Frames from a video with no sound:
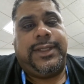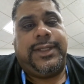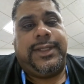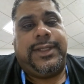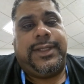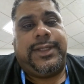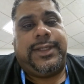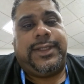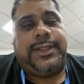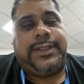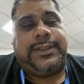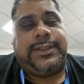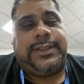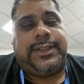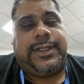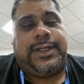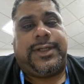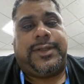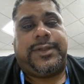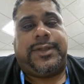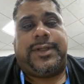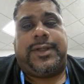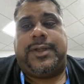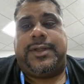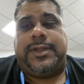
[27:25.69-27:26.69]
I said,
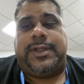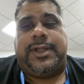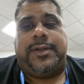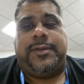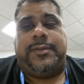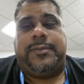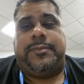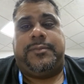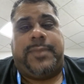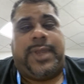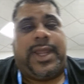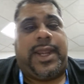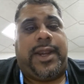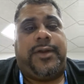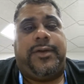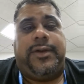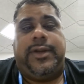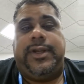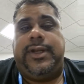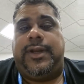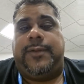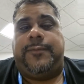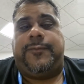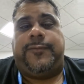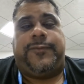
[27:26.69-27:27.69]
I'm married,
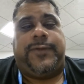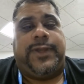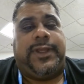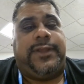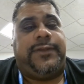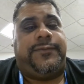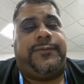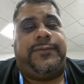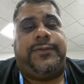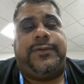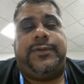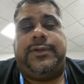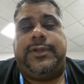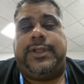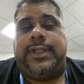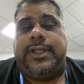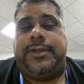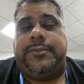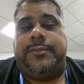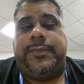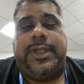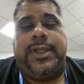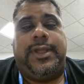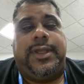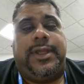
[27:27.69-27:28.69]
I'm faithful,
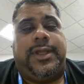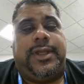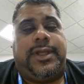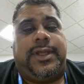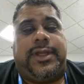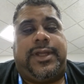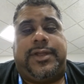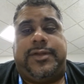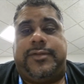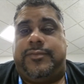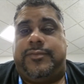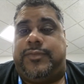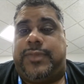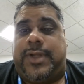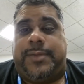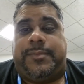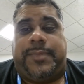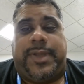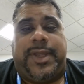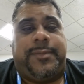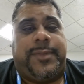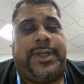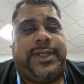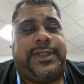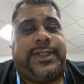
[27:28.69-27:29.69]
I pay
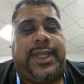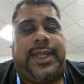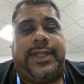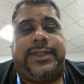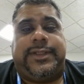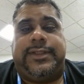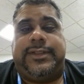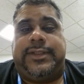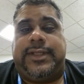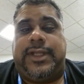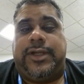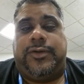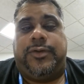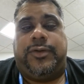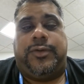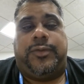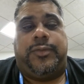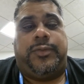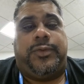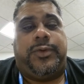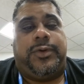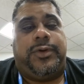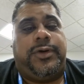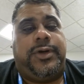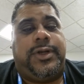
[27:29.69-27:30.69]
my taxes, I go to
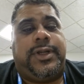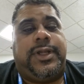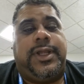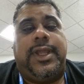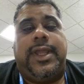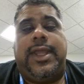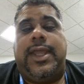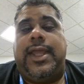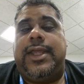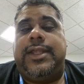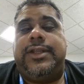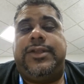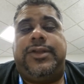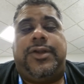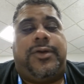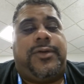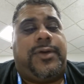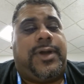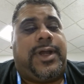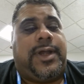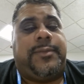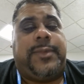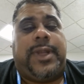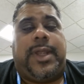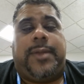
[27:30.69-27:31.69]
work. No,
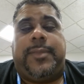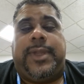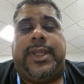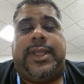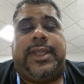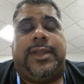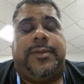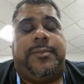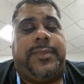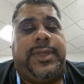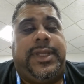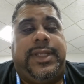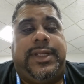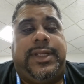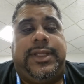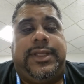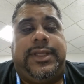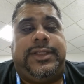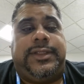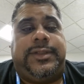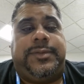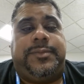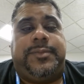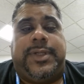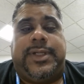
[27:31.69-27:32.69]
I'm not making
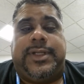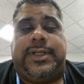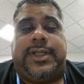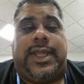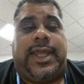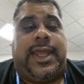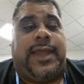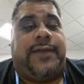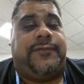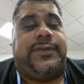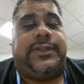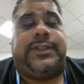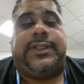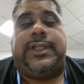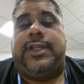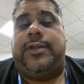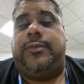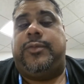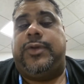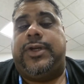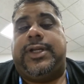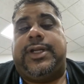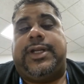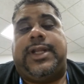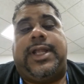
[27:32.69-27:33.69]
meetings, but I haven't
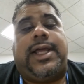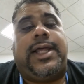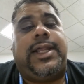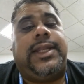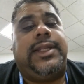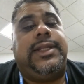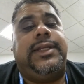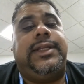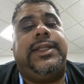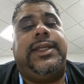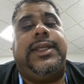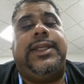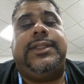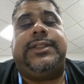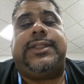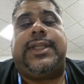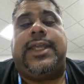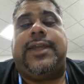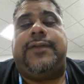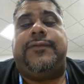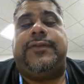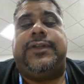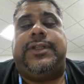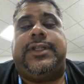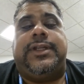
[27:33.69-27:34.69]
celebrated holidays, I
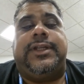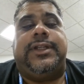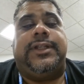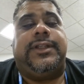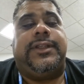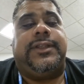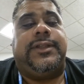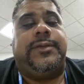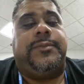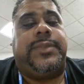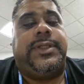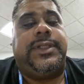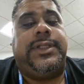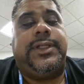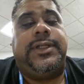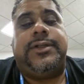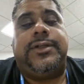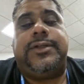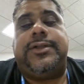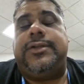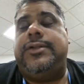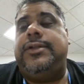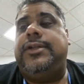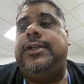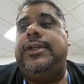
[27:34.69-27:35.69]
haven't done anything
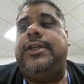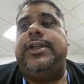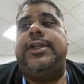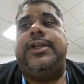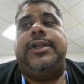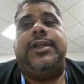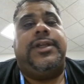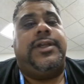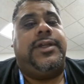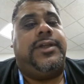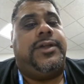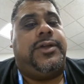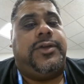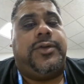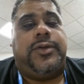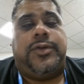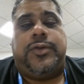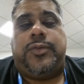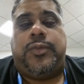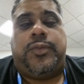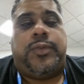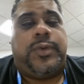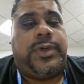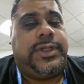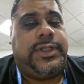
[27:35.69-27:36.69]
political.
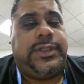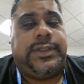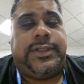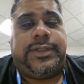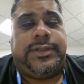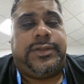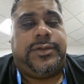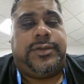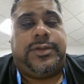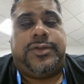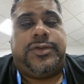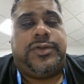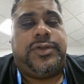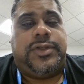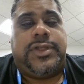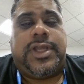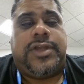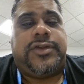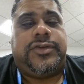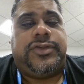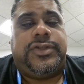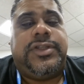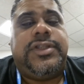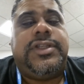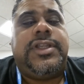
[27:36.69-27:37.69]

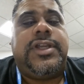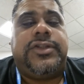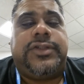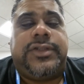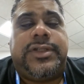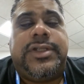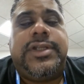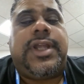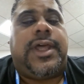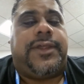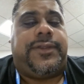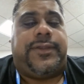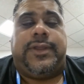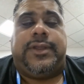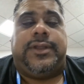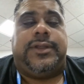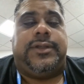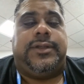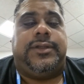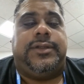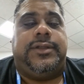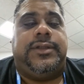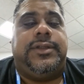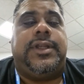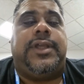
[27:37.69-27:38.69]
There's
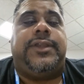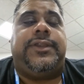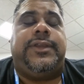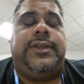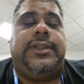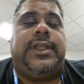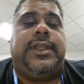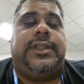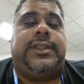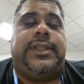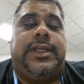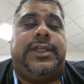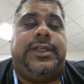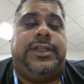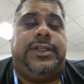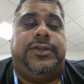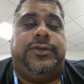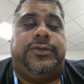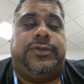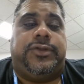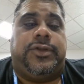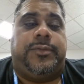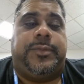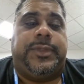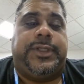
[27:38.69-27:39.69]
nothing that they can use
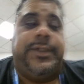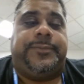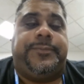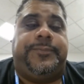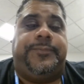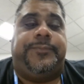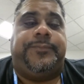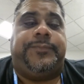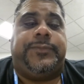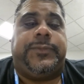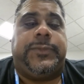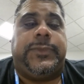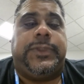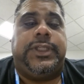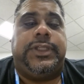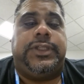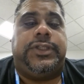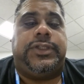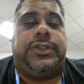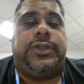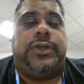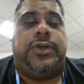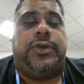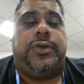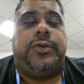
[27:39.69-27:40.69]
on me.
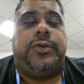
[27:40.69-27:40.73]
So